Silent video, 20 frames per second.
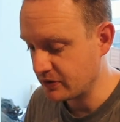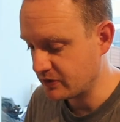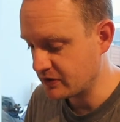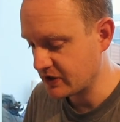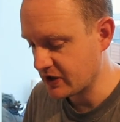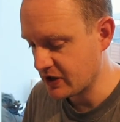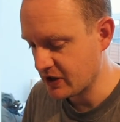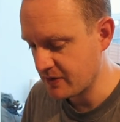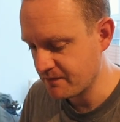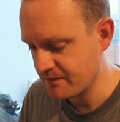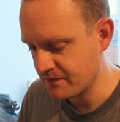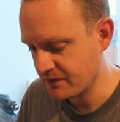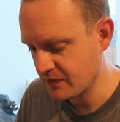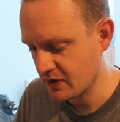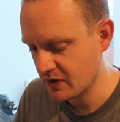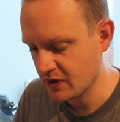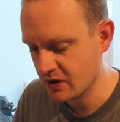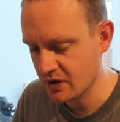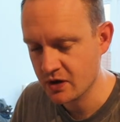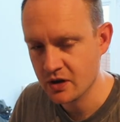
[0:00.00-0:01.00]
Time.
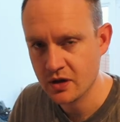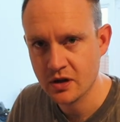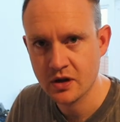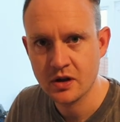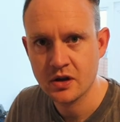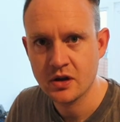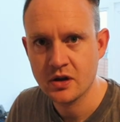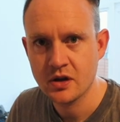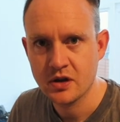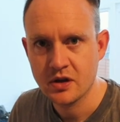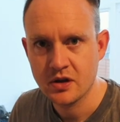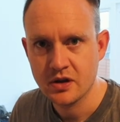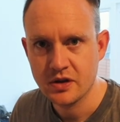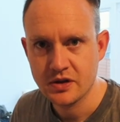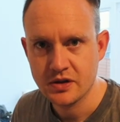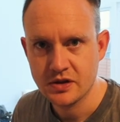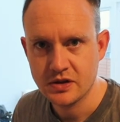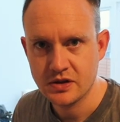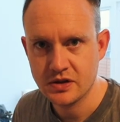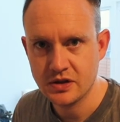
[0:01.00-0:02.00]

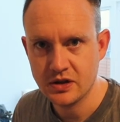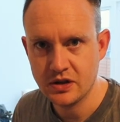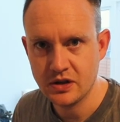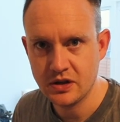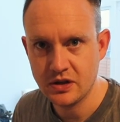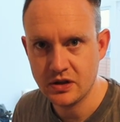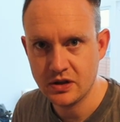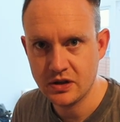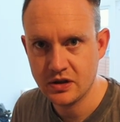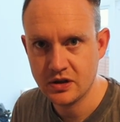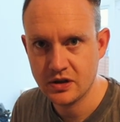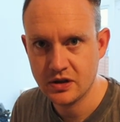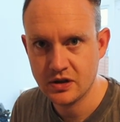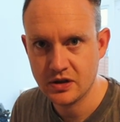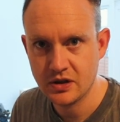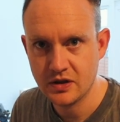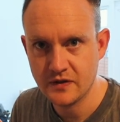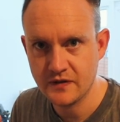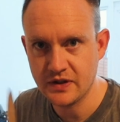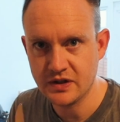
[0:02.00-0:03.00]
See
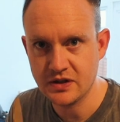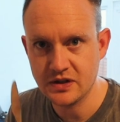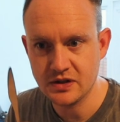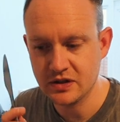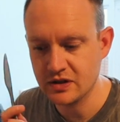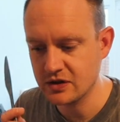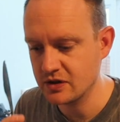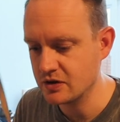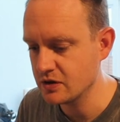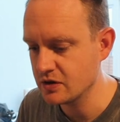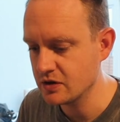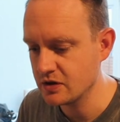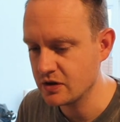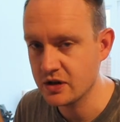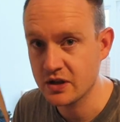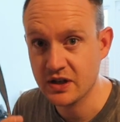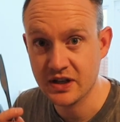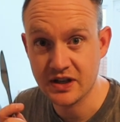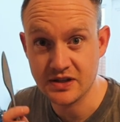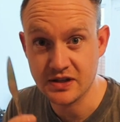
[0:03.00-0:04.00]
if this is as
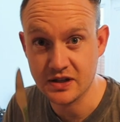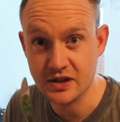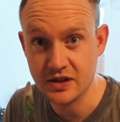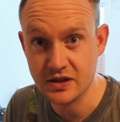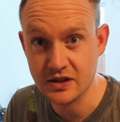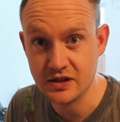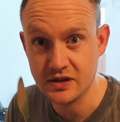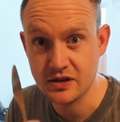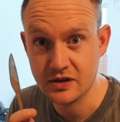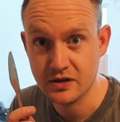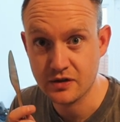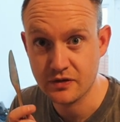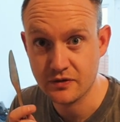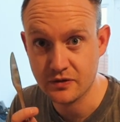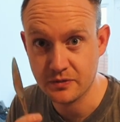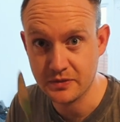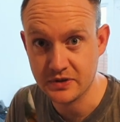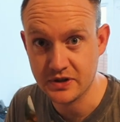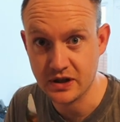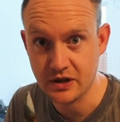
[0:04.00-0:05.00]
good as it is
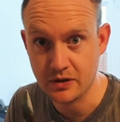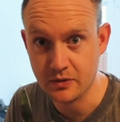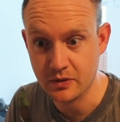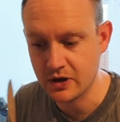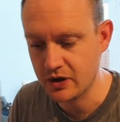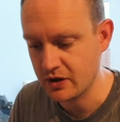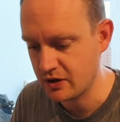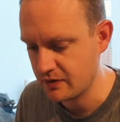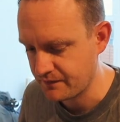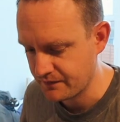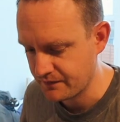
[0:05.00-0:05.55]
from the takeaway.